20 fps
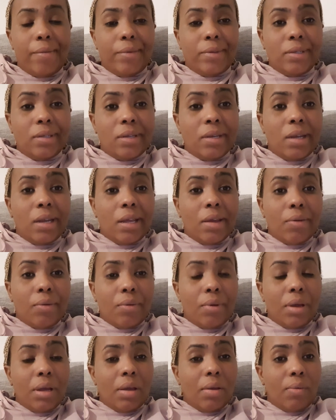started
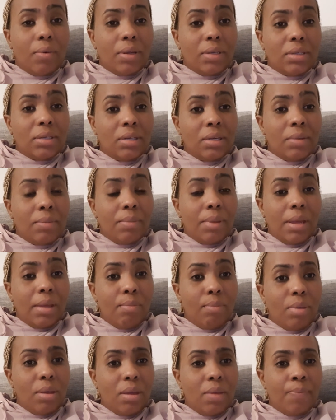wanting a
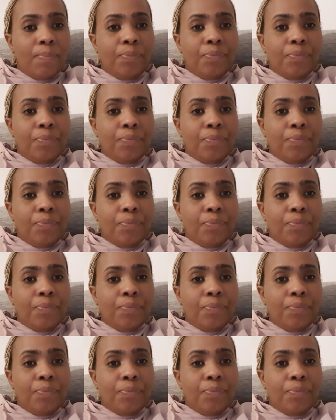baby.